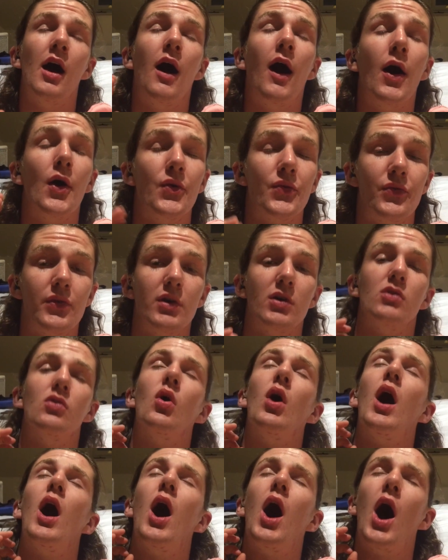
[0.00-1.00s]
I
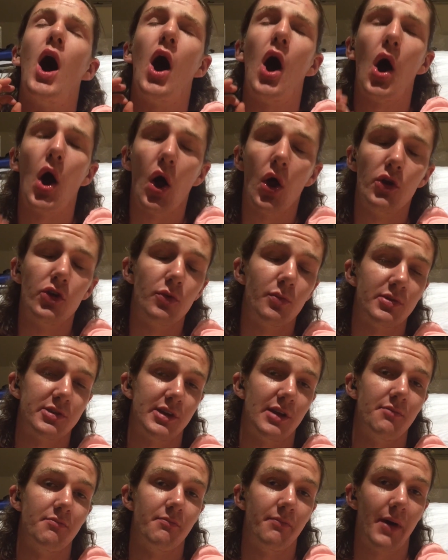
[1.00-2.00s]
feel
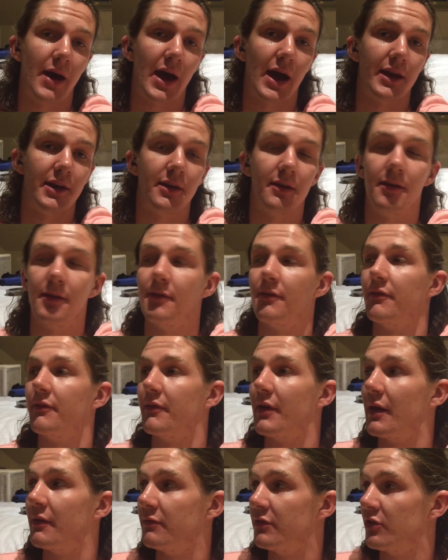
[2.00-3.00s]
100% bad,
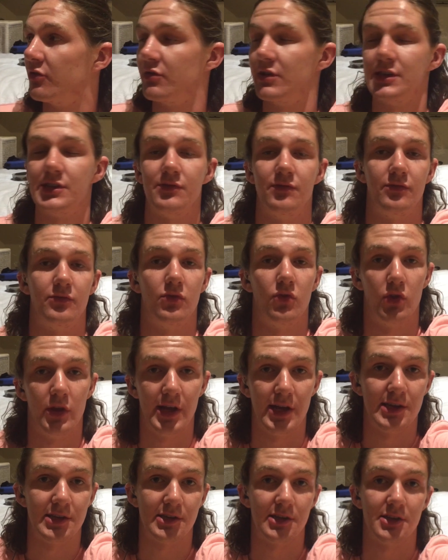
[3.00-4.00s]
and the reason for
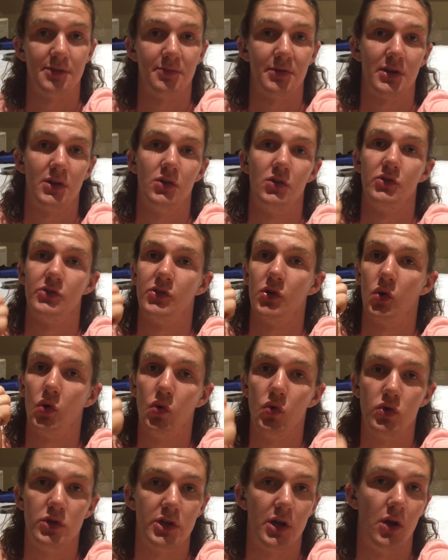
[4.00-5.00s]
this is because the
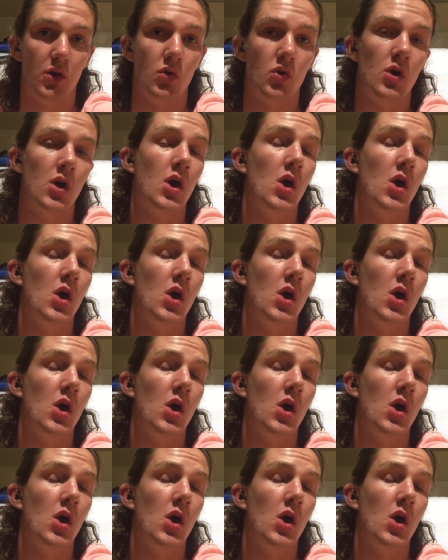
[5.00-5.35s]
audio